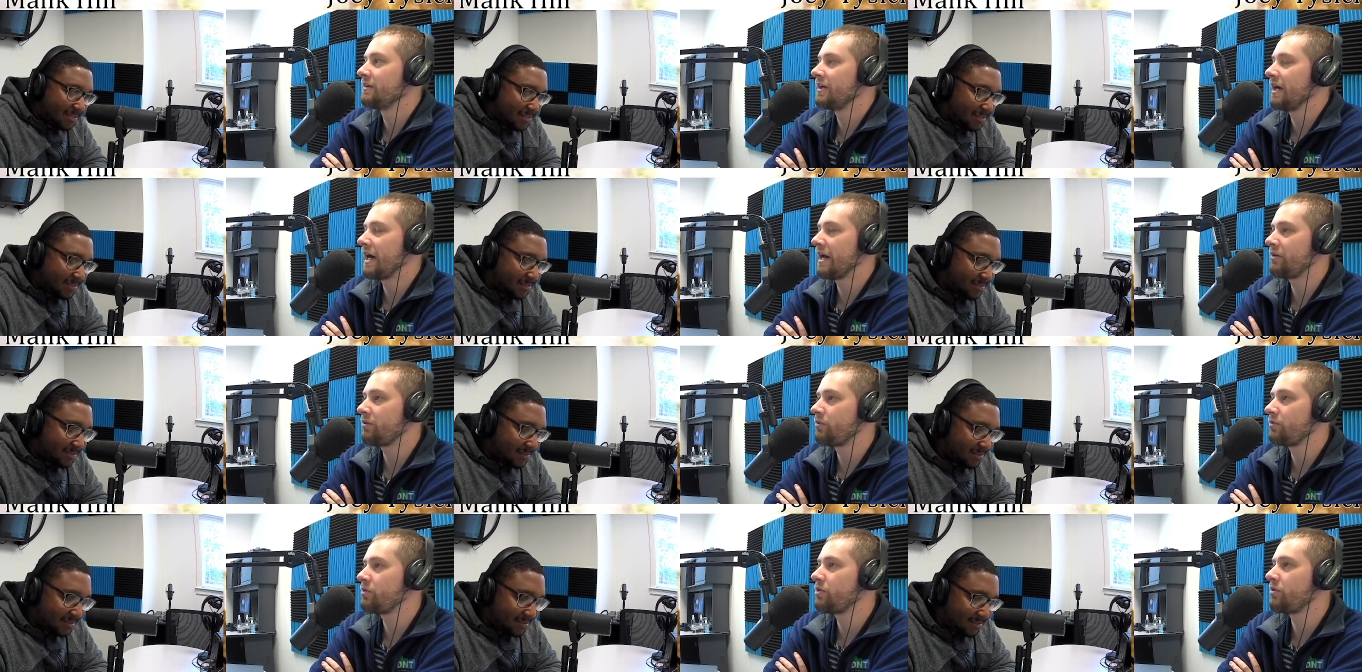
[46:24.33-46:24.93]
Speaker 1: I
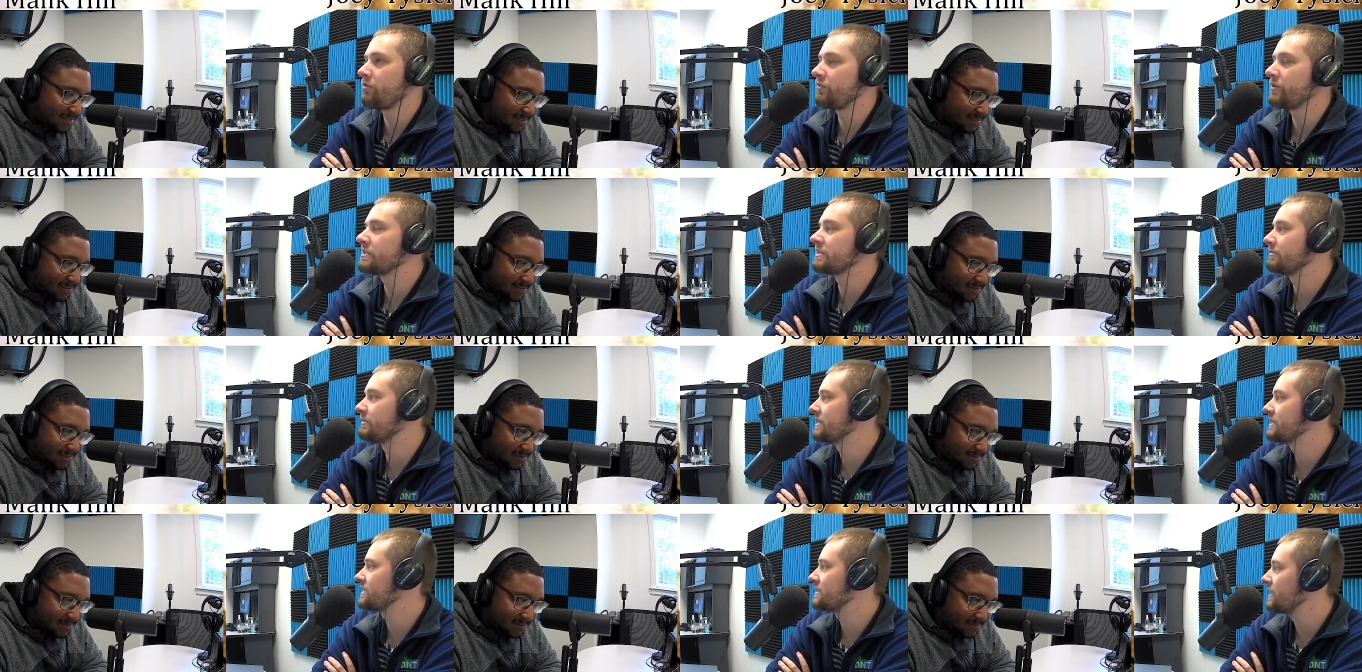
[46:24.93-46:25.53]
don't know if it's a
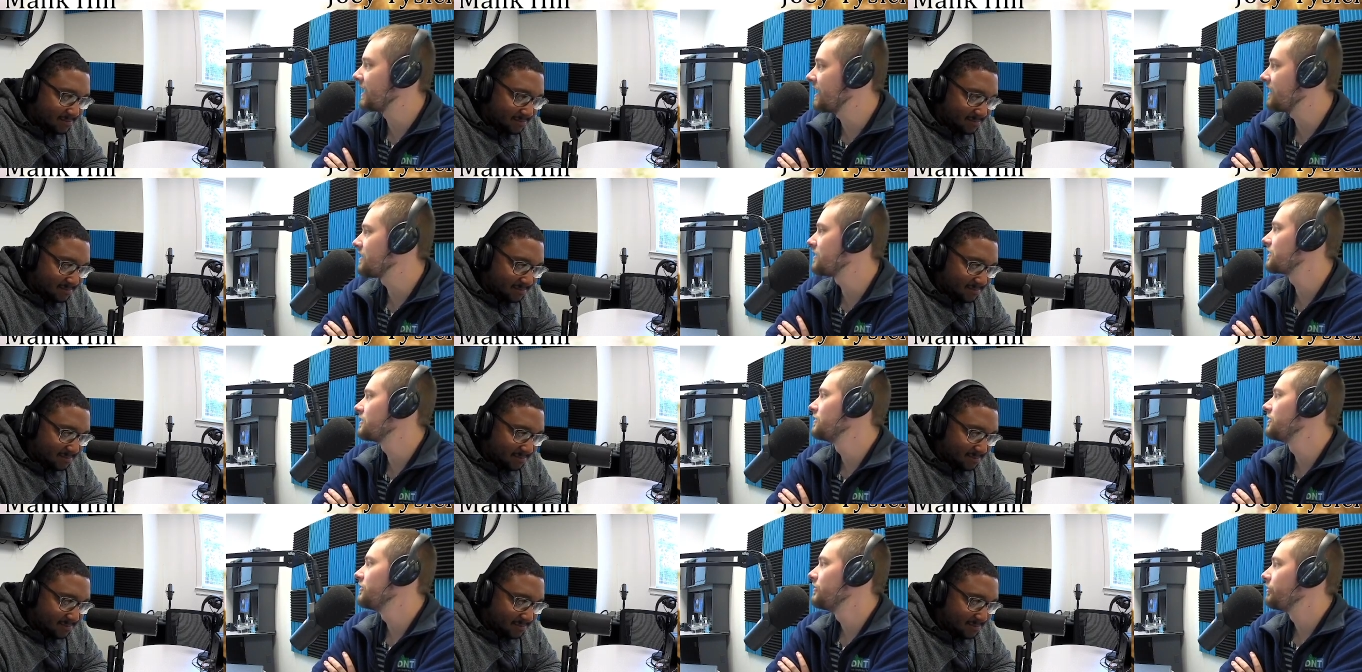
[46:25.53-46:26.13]
mistake,
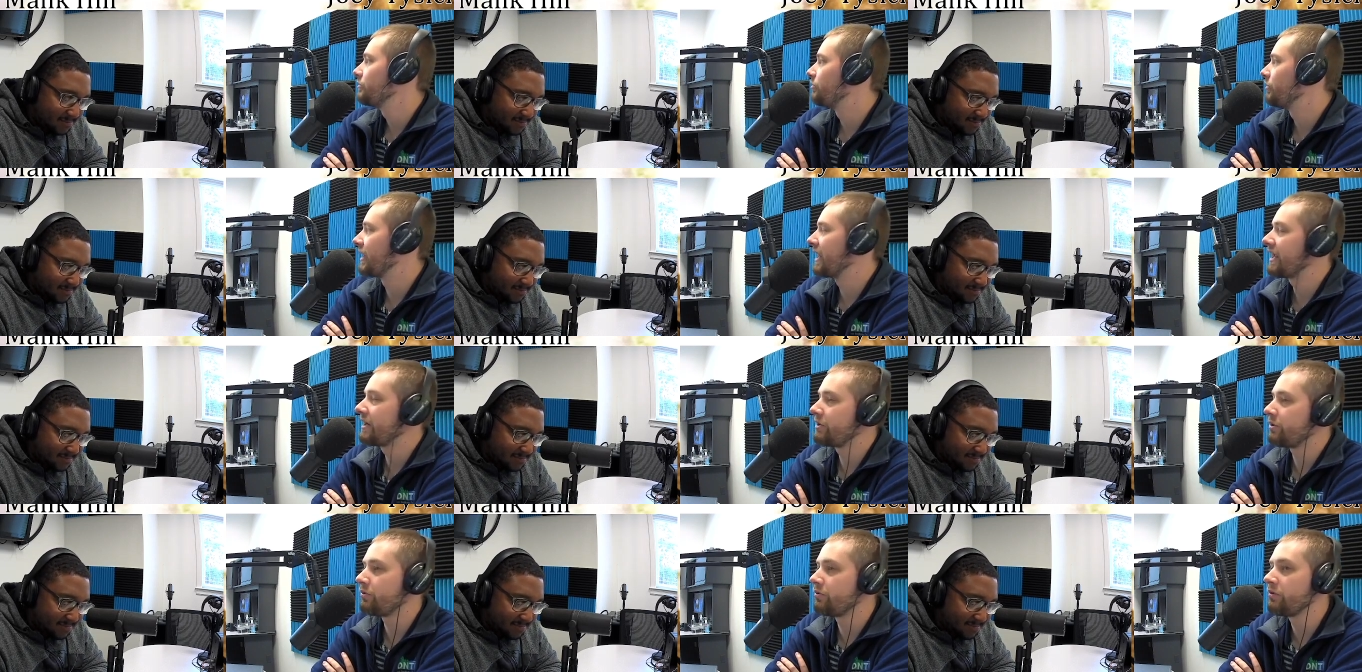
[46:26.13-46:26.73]
but
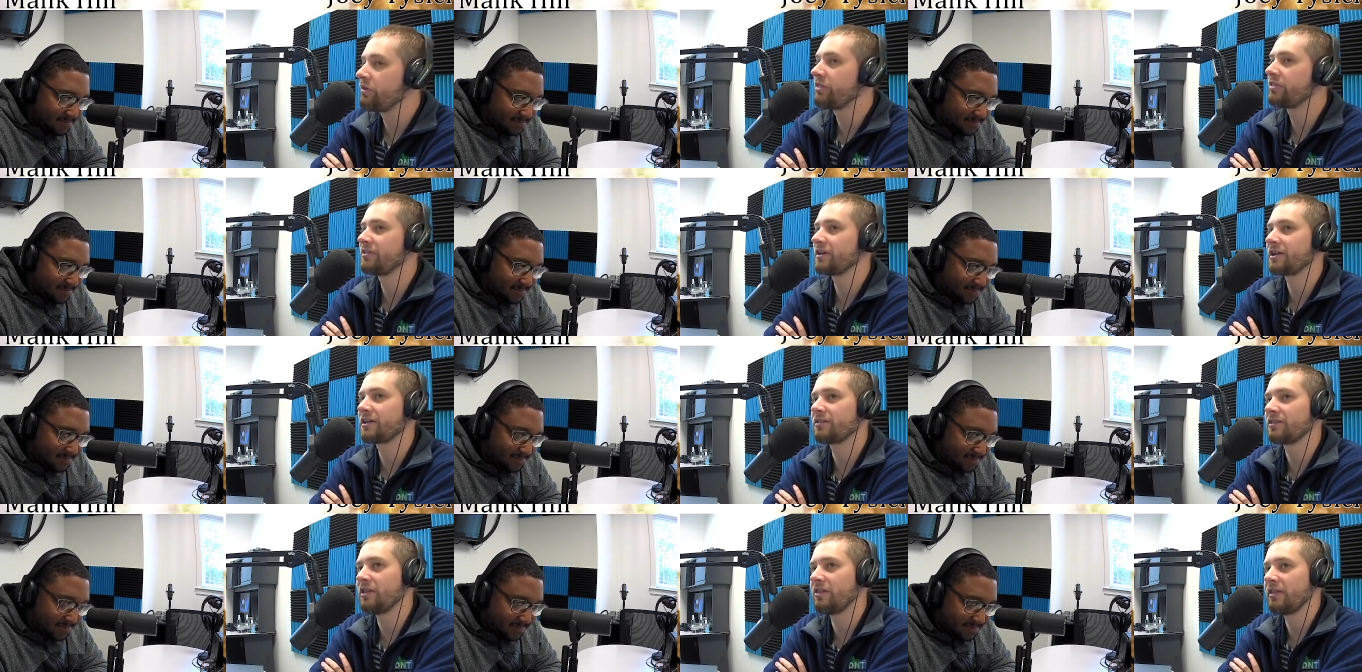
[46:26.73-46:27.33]
I don't
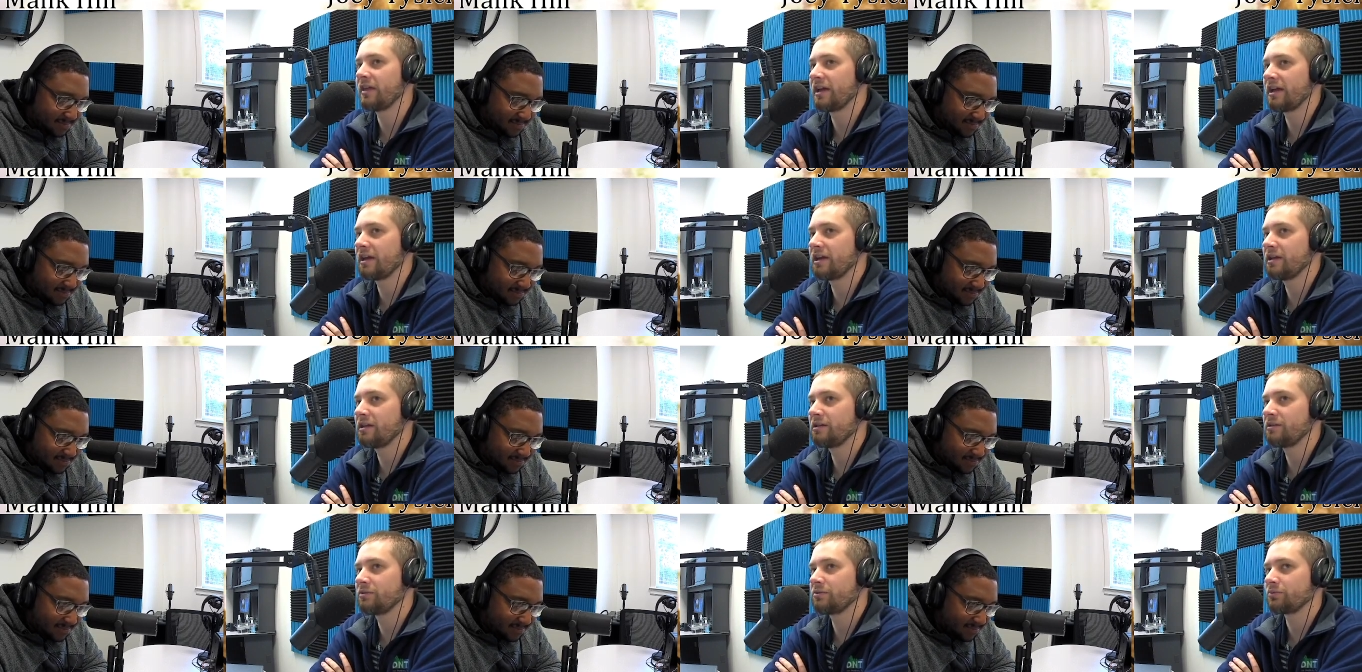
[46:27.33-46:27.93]
think that
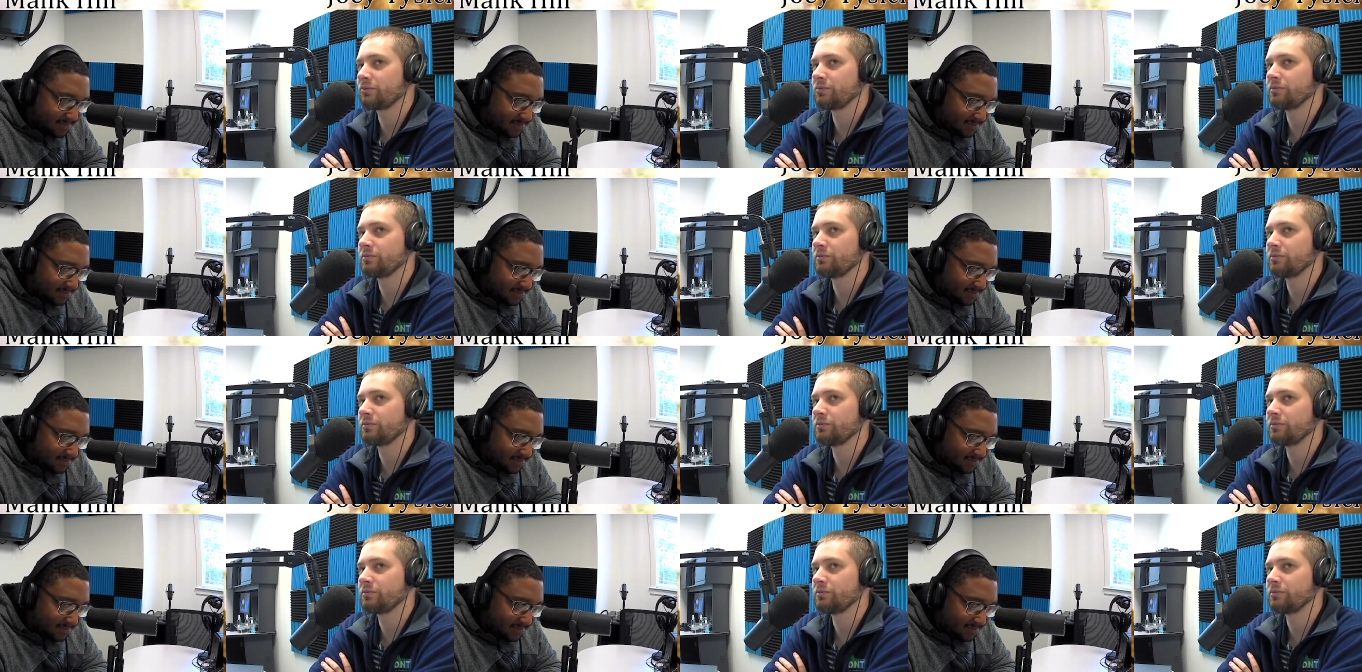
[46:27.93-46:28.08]
they